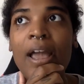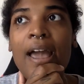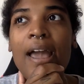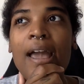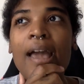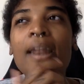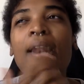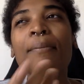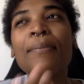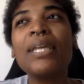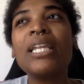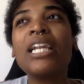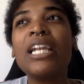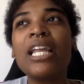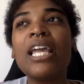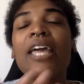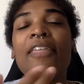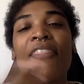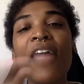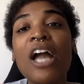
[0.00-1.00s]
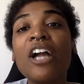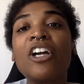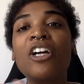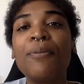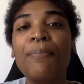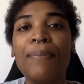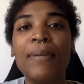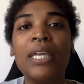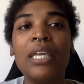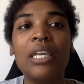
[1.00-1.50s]
and I mean, and that could
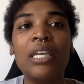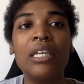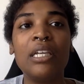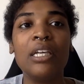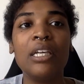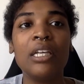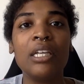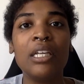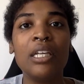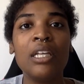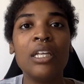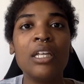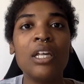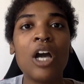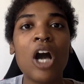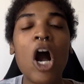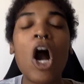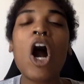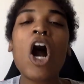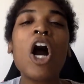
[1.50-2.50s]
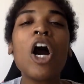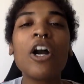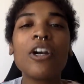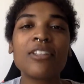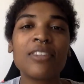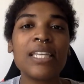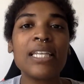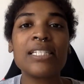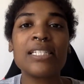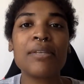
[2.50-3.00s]
be a hard
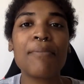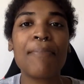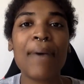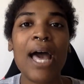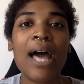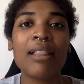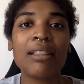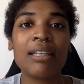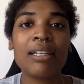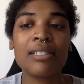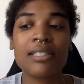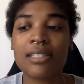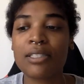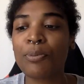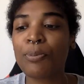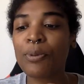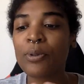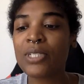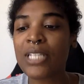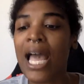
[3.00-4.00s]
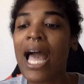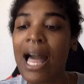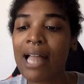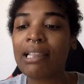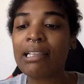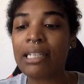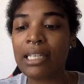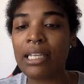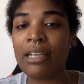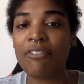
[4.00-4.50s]
thing to balance, the
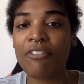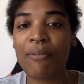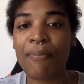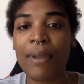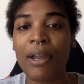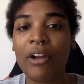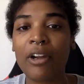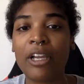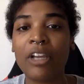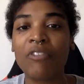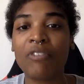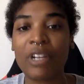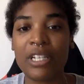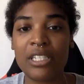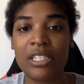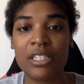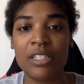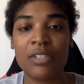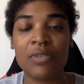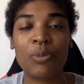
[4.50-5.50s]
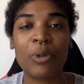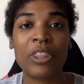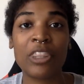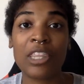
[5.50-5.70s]
brutality of American racism with